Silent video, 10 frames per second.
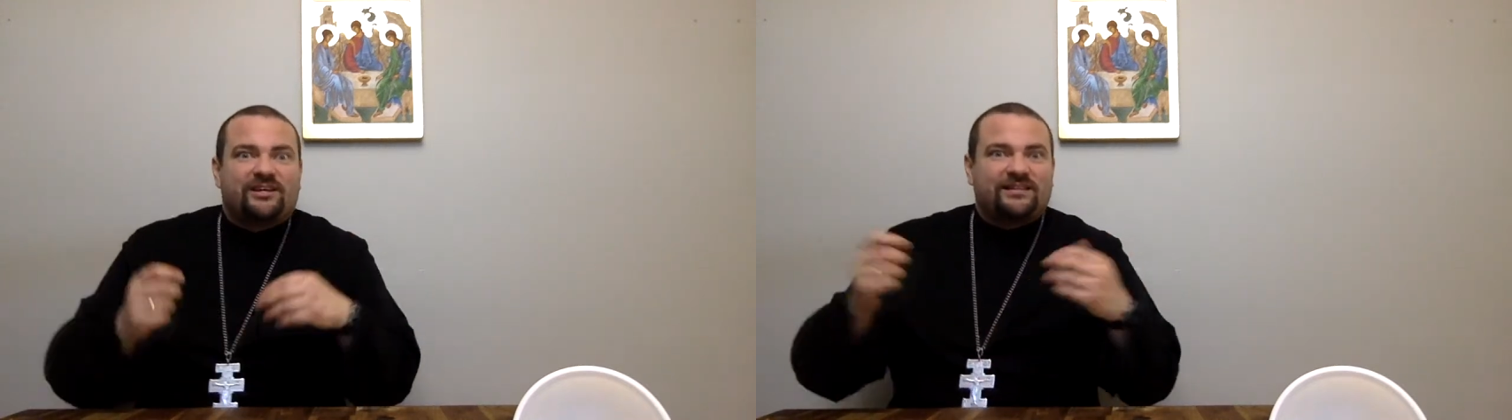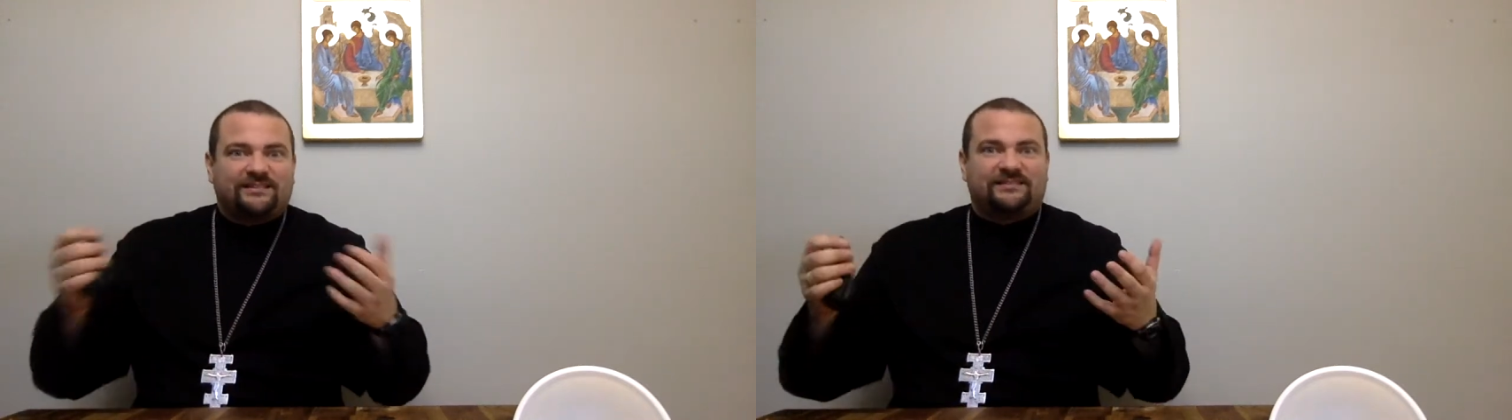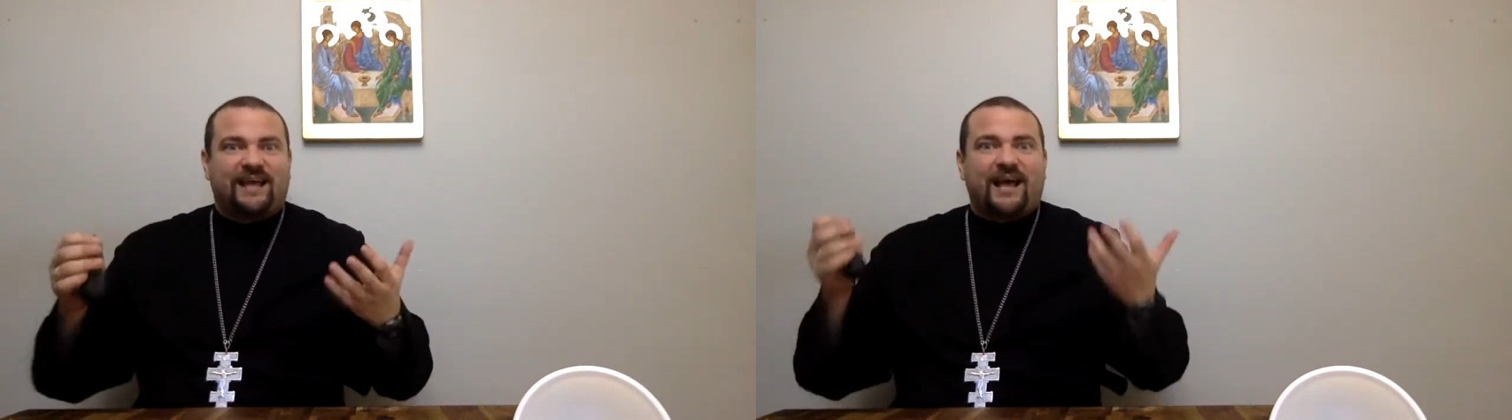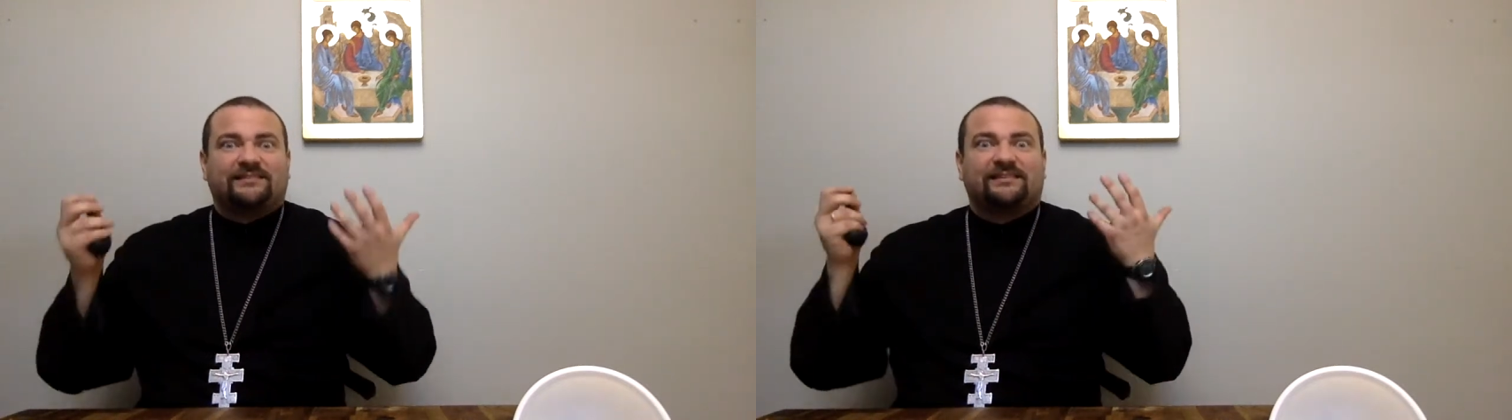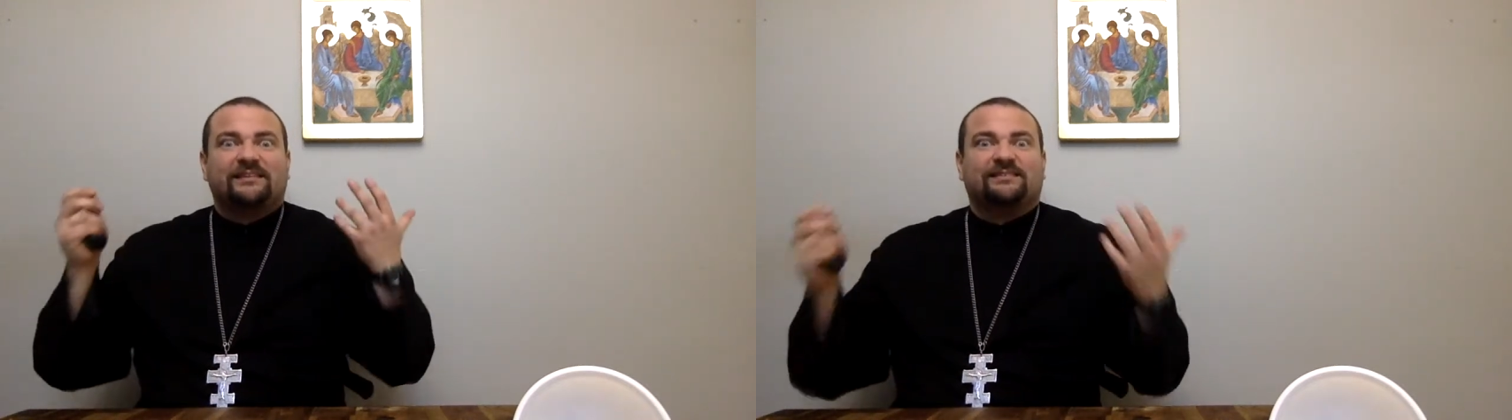in this
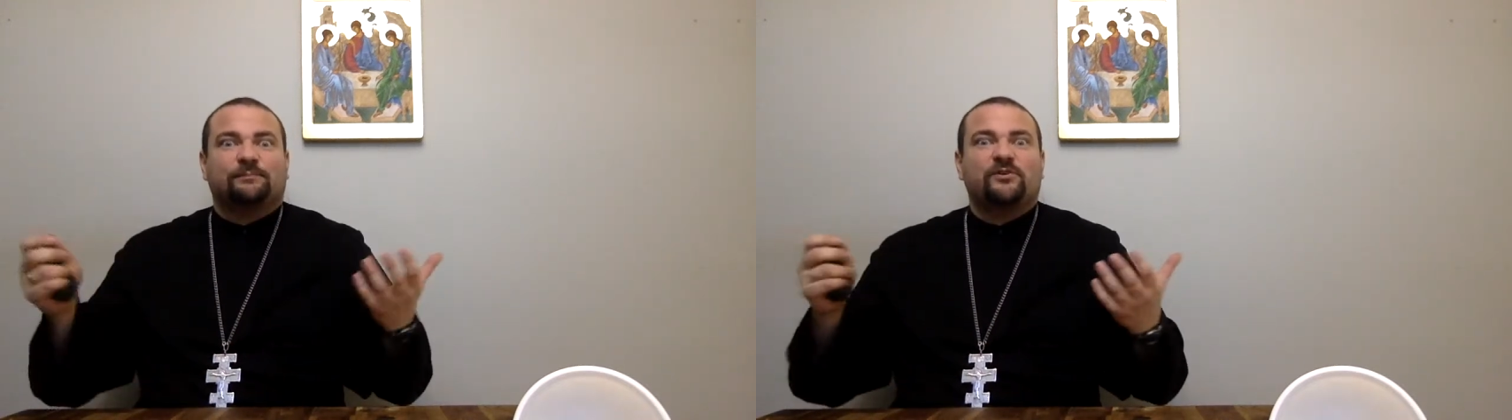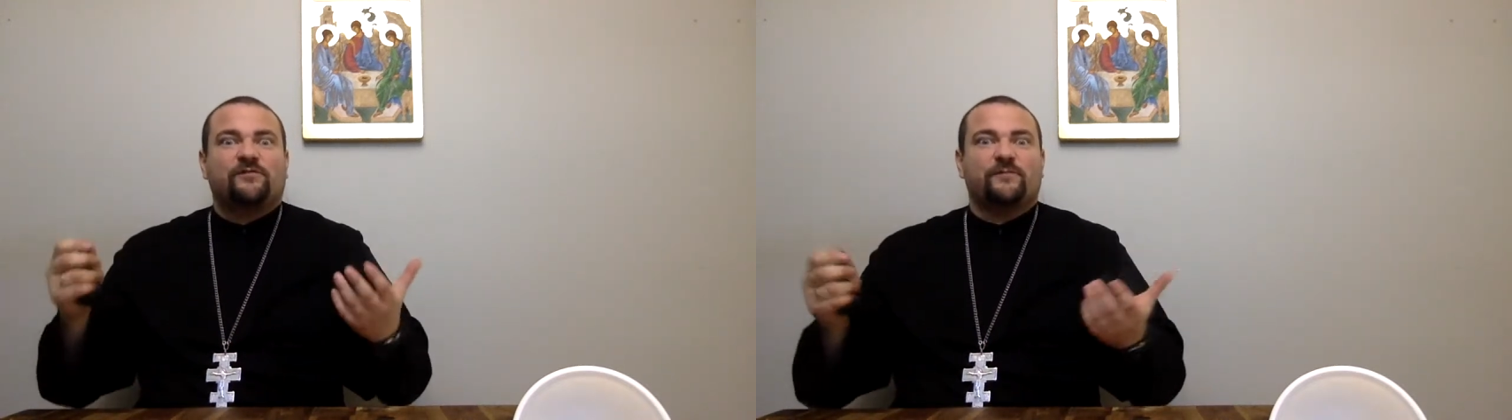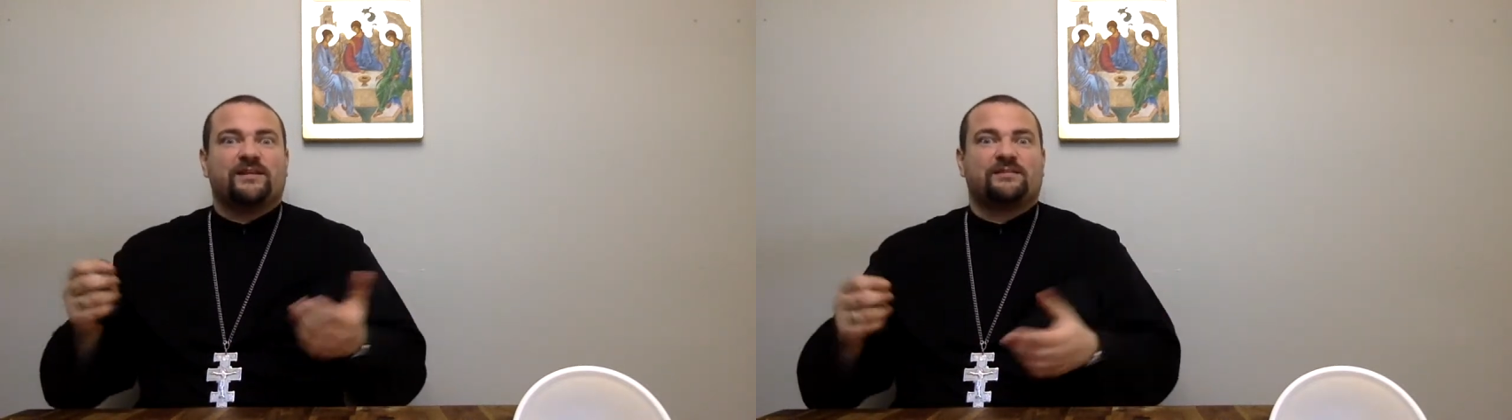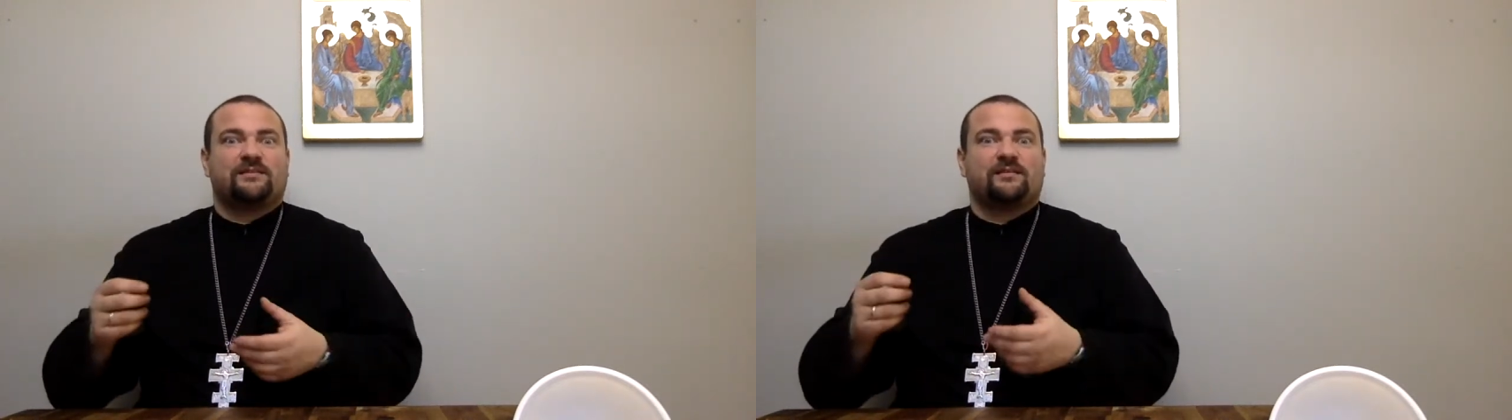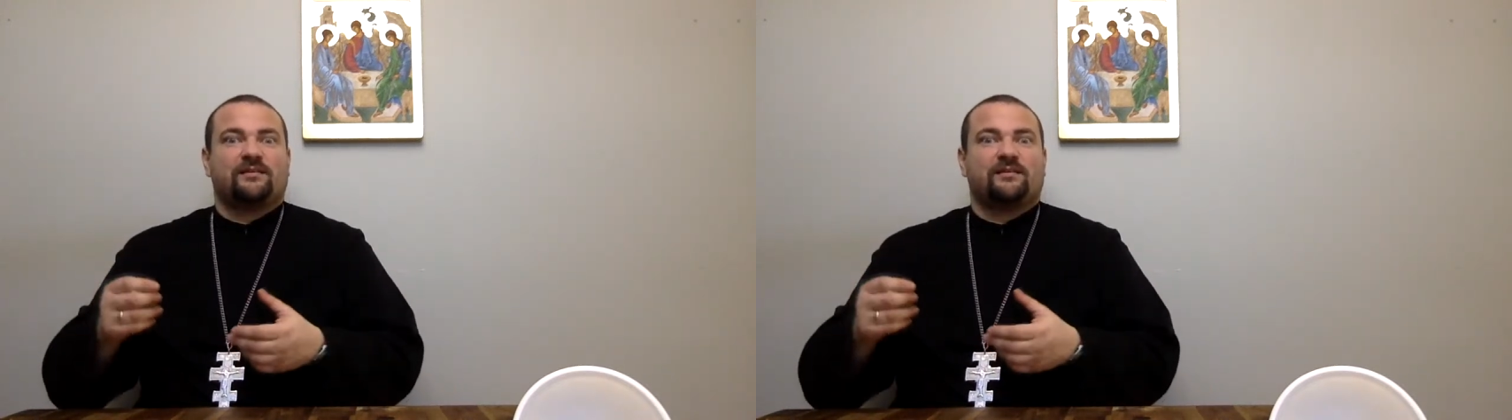dance, in this movement.